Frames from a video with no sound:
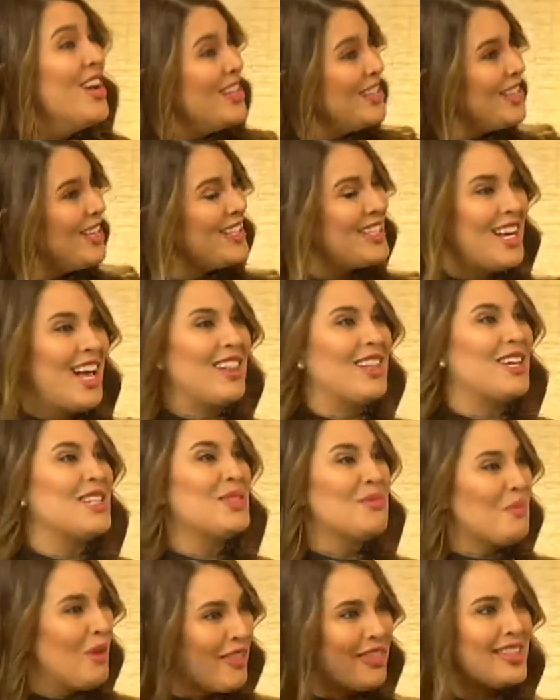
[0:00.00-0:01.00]
to tell us
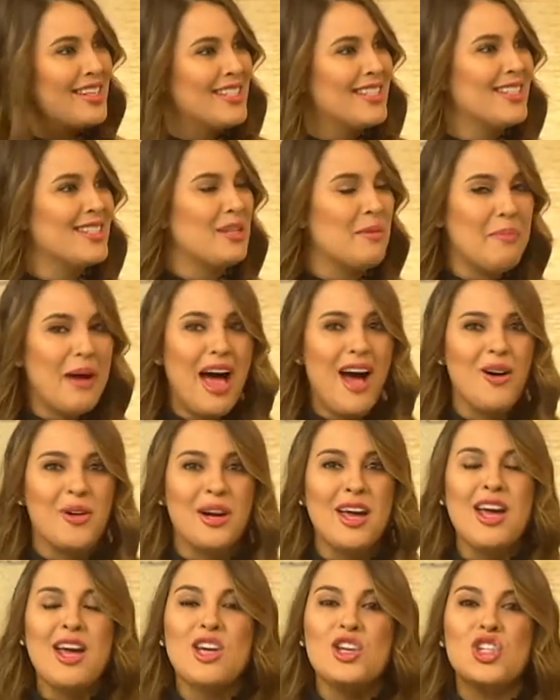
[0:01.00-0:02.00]
what this is about.
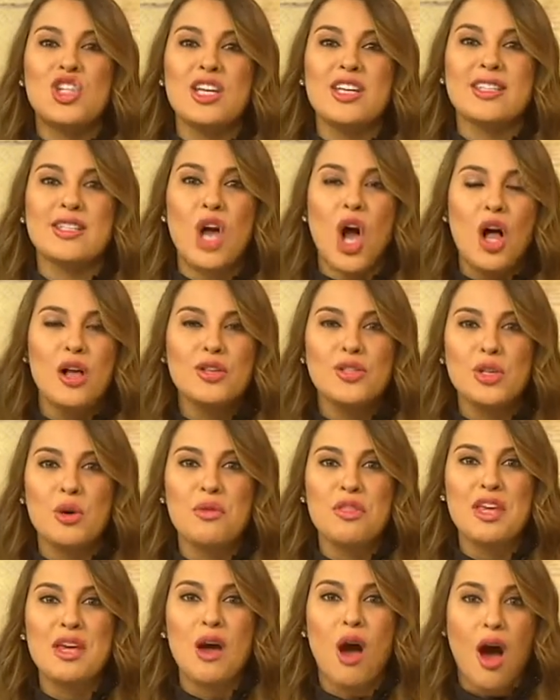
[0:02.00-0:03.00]
She is also
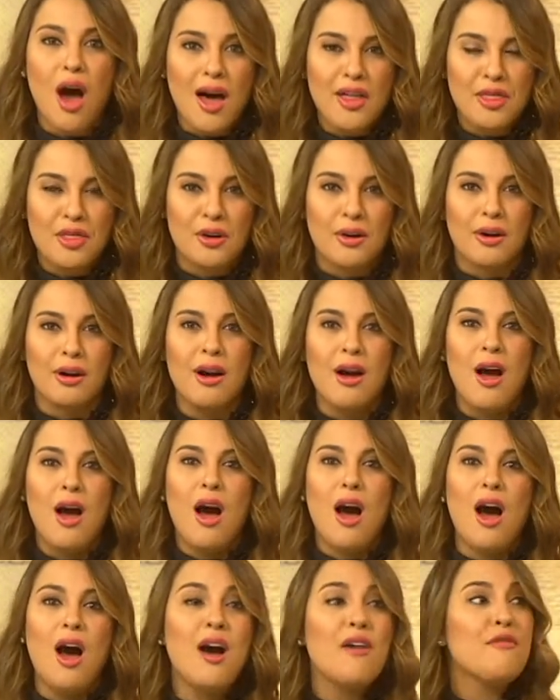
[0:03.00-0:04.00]
the author
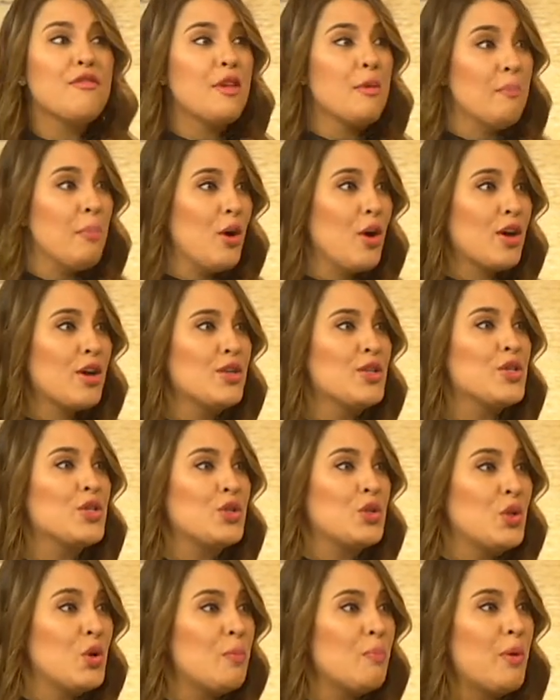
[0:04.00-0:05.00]
of the book
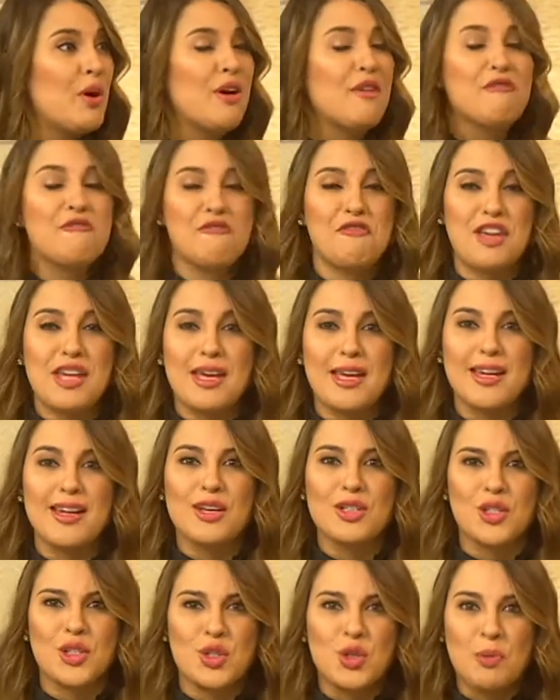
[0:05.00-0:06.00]
Superfeed
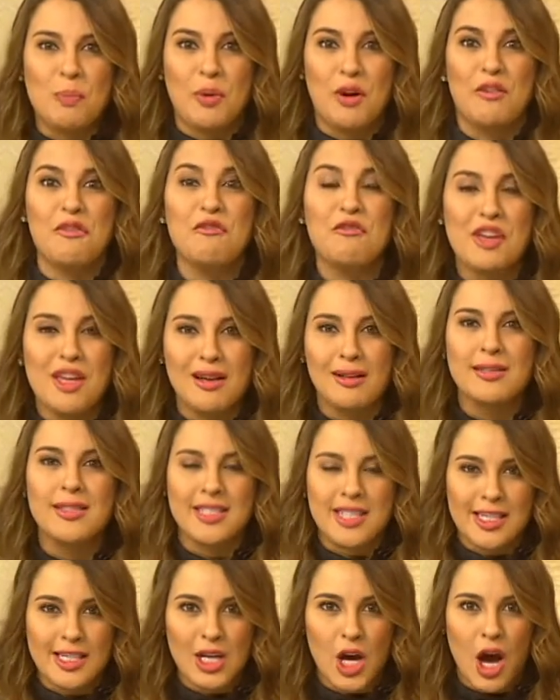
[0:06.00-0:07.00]
Superfeel
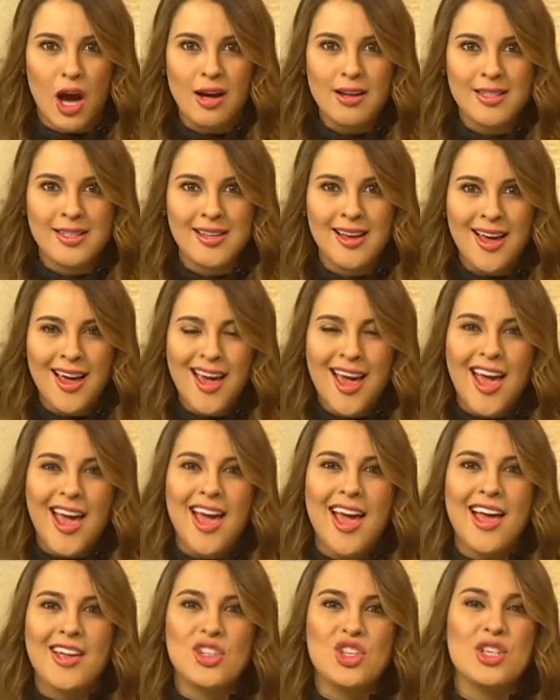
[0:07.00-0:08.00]
Detox, mm-hmm.
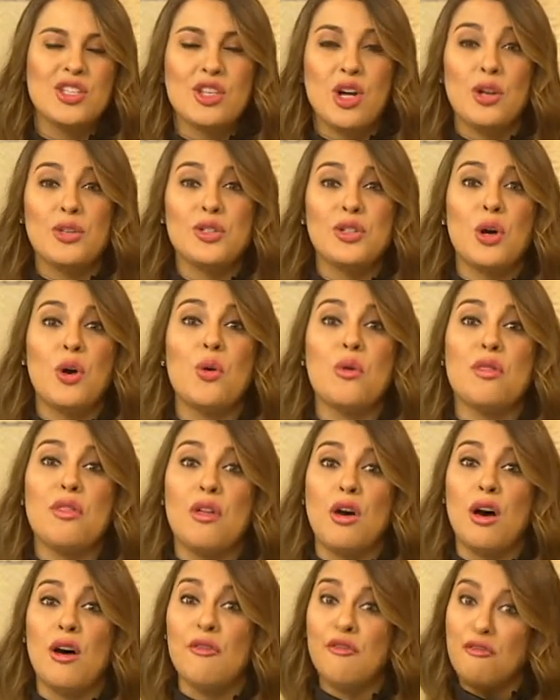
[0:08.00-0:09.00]
and she's also
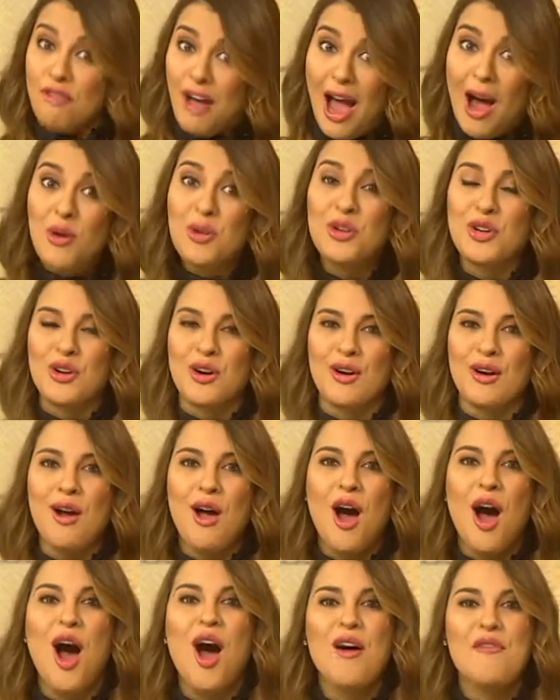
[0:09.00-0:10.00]
the founder
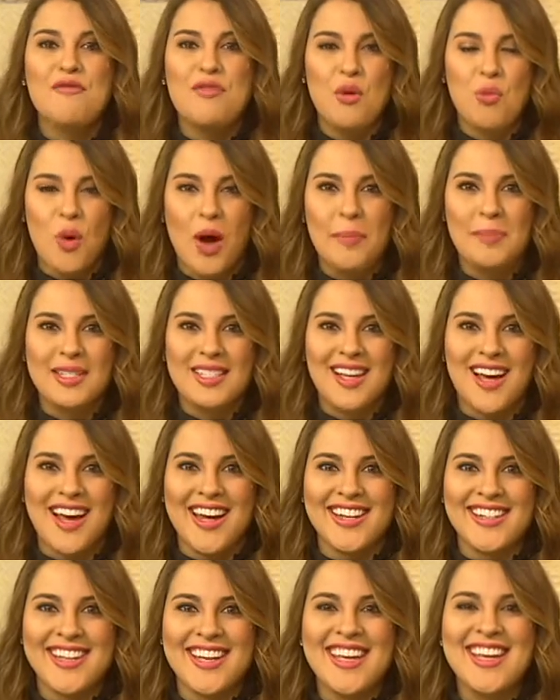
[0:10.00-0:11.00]
of the
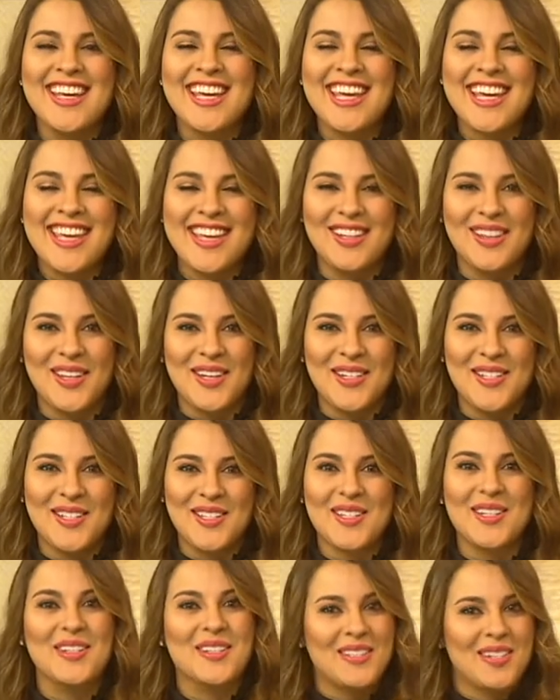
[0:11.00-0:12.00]
website Healist
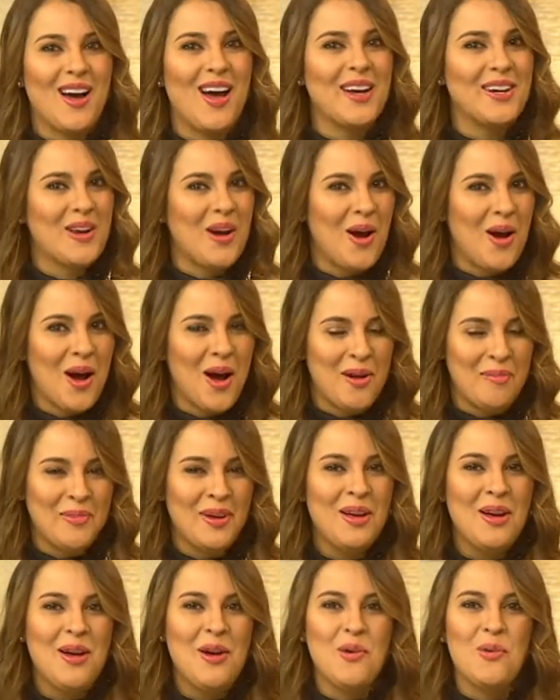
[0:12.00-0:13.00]
dot com,
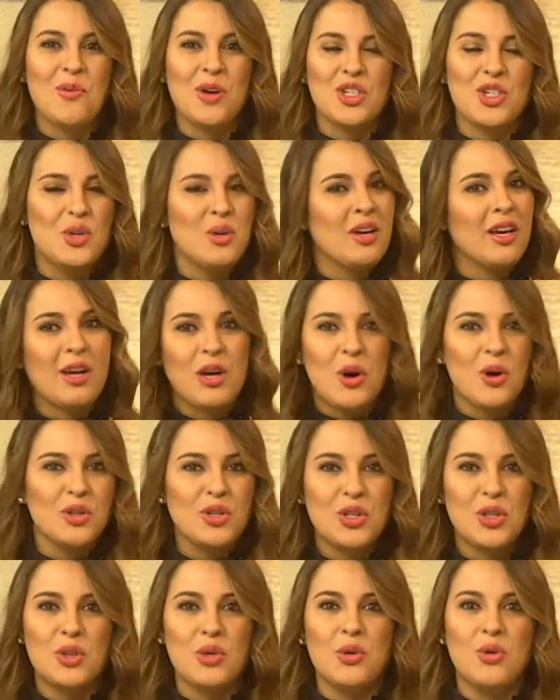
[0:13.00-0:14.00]
which you can go
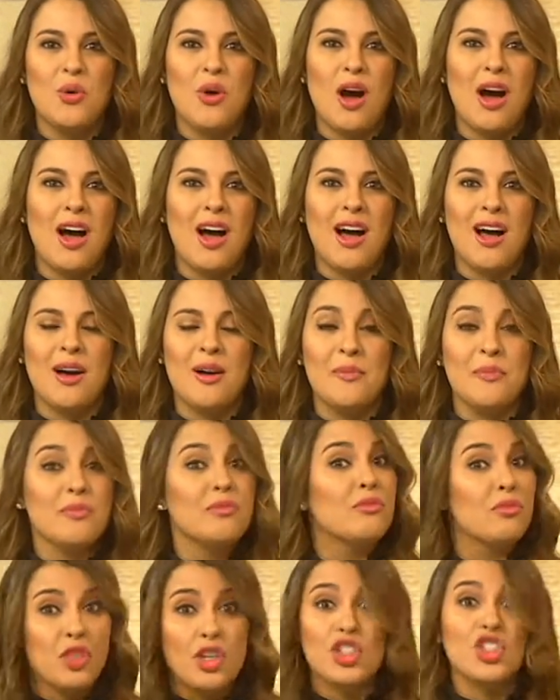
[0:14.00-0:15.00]
to um,
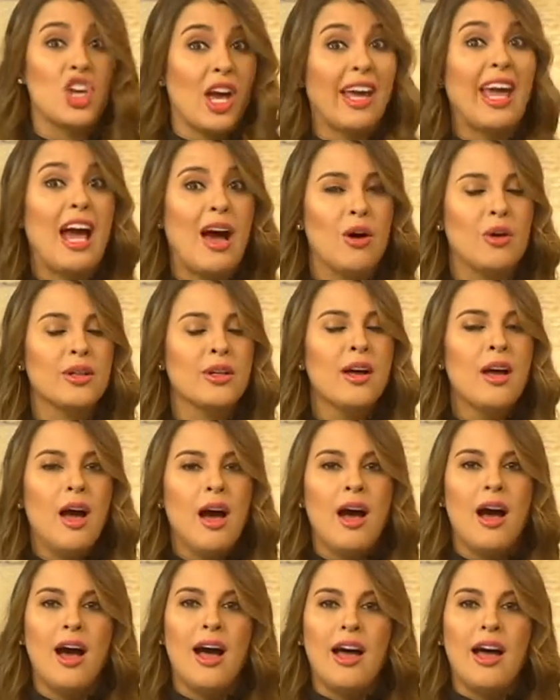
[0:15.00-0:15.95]
to check out uh,